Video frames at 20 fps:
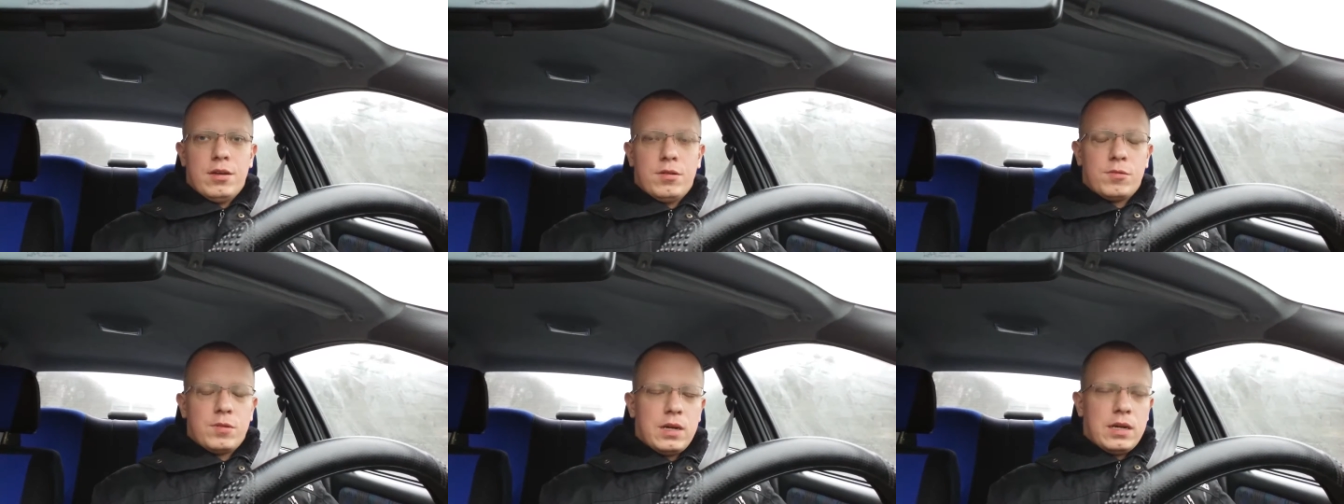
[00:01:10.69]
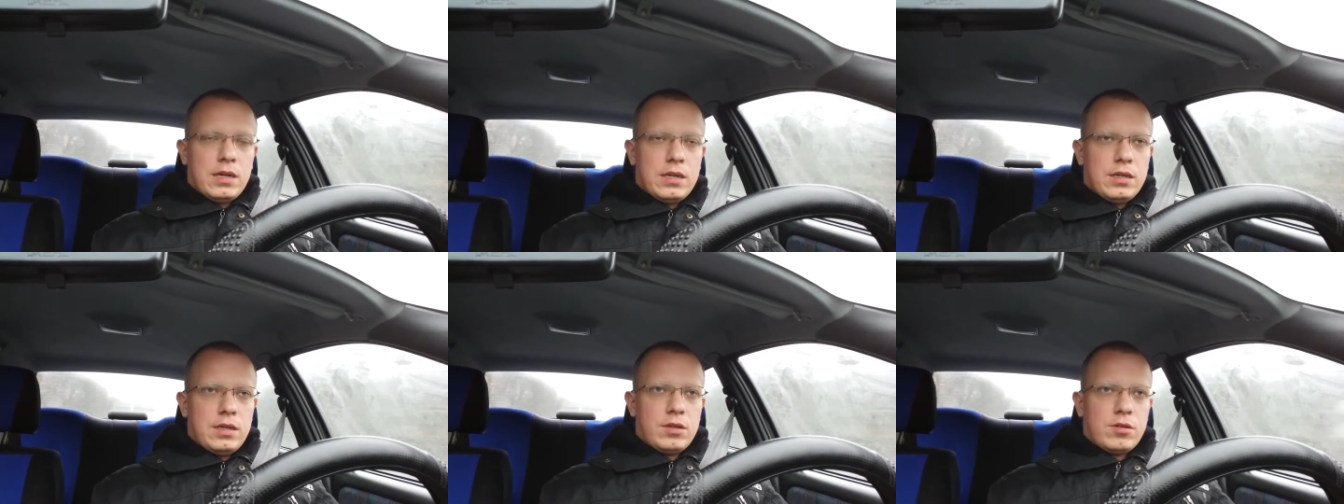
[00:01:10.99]

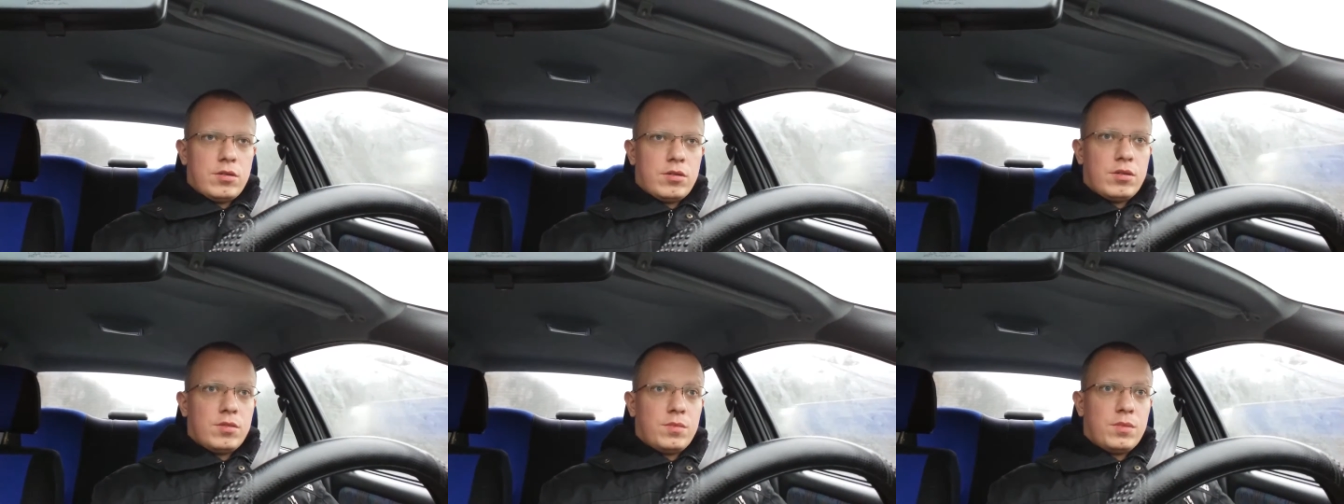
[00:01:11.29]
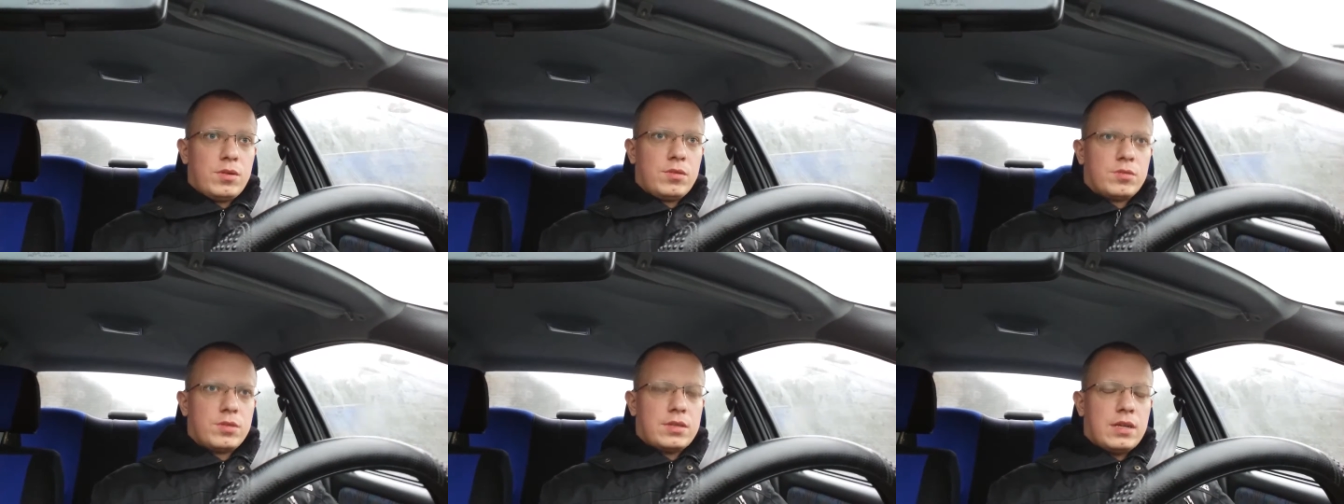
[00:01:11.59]
raining
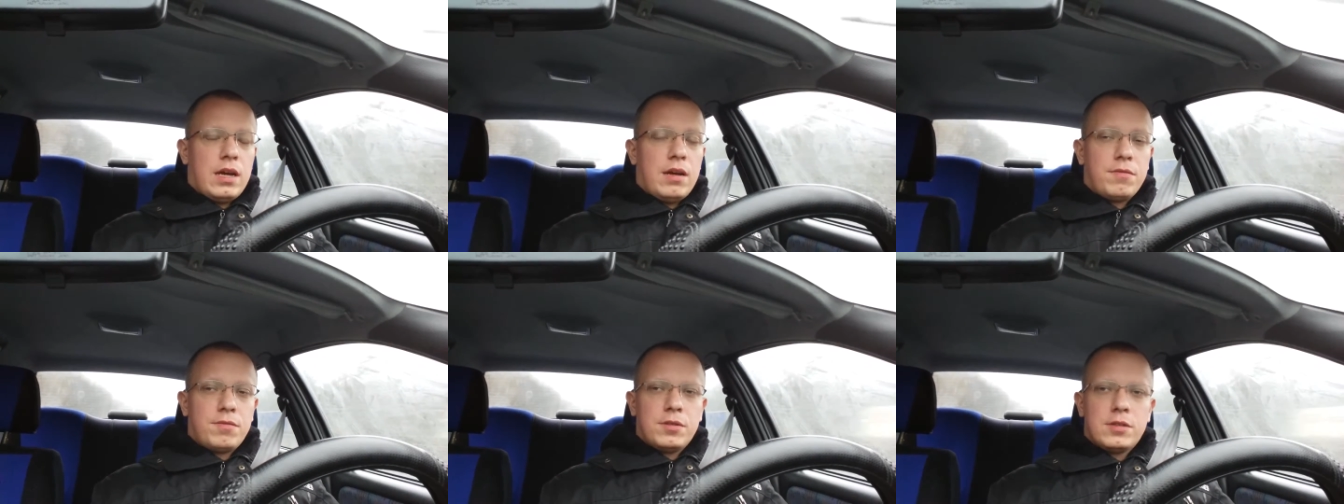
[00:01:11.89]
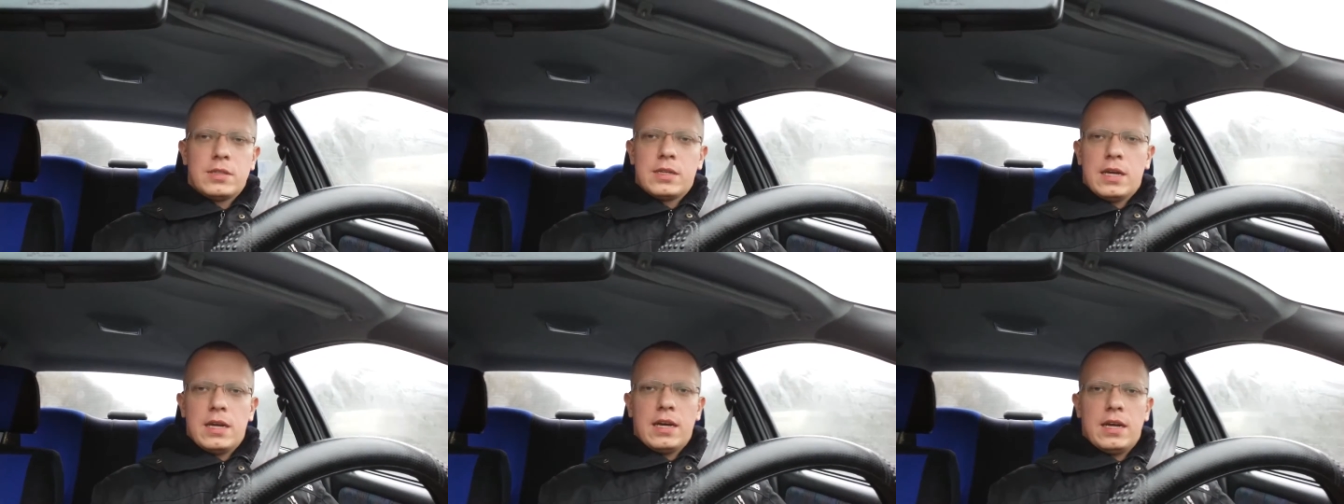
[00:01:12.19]
almost every
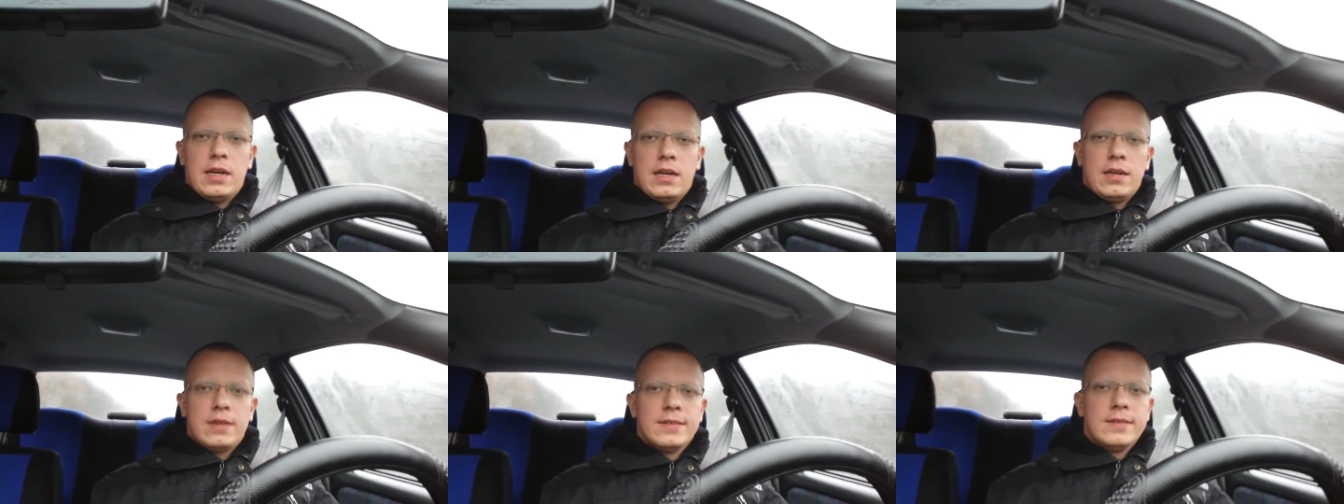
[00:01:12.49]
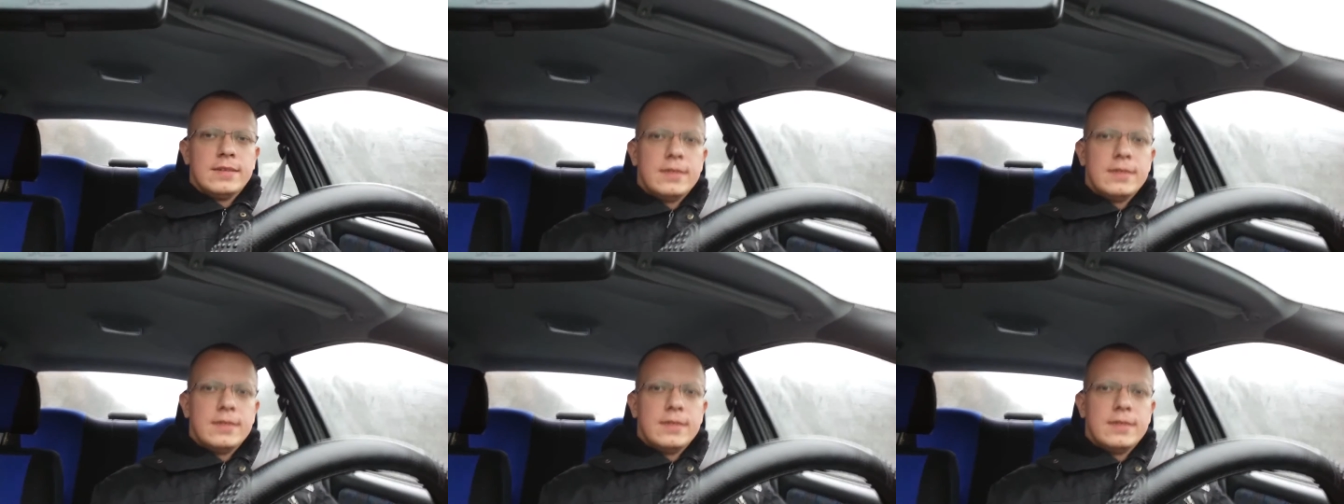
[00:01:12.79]
day.